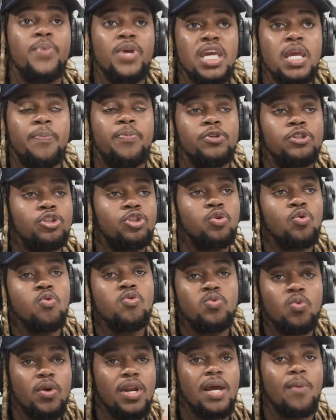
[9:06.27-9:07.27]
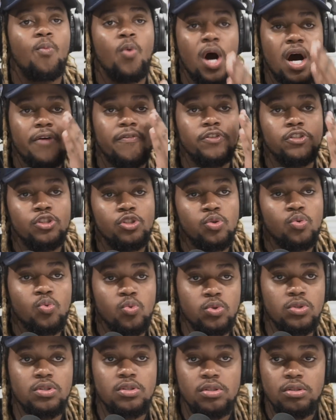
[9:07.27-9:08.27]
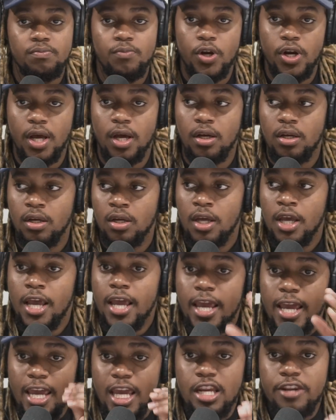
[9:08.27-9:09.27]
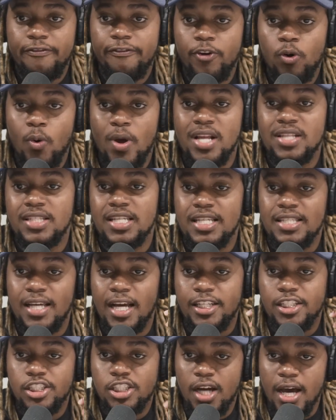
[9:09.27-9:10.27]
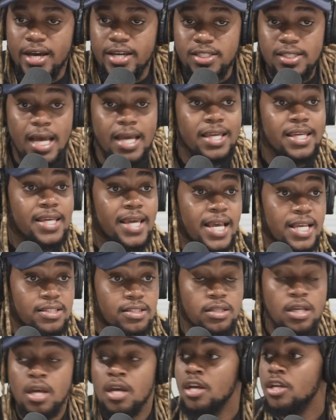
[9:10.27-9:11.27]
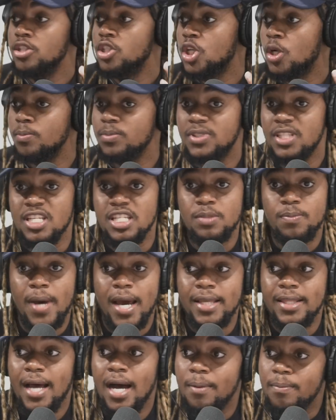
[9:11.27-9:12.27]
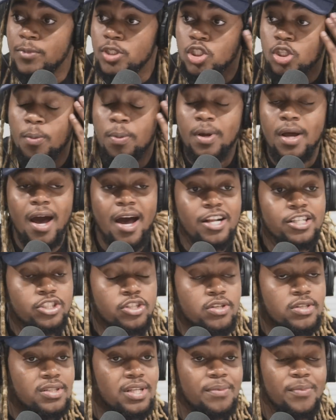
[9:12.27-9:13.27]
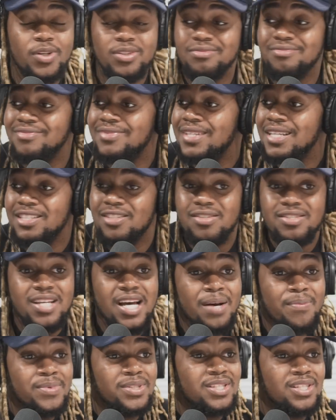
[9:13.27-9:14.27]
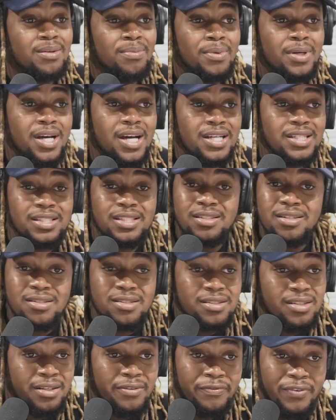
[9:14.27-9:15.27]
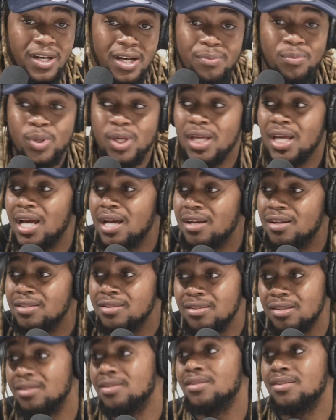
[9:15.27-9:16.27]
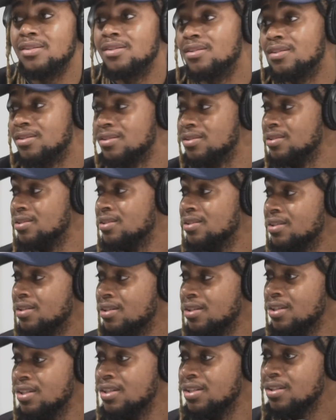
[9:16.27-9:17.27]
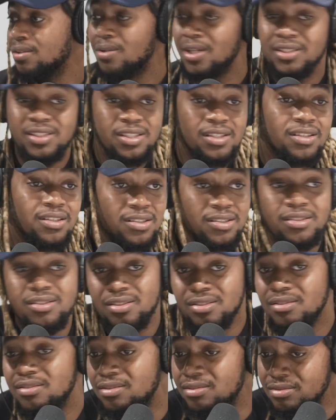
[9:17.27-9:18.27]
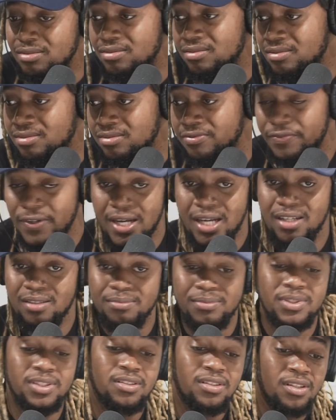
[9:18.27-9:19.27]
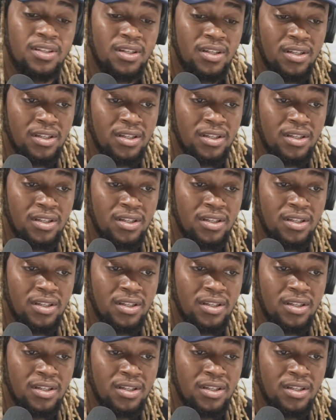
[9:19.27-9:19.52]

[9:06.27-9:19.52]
People choose what they want to choose, brother. Influence is a choice. And yes, some things might happen subconsciously, but it just happens subconsciously, fam. What you going do? What you going to do, fam?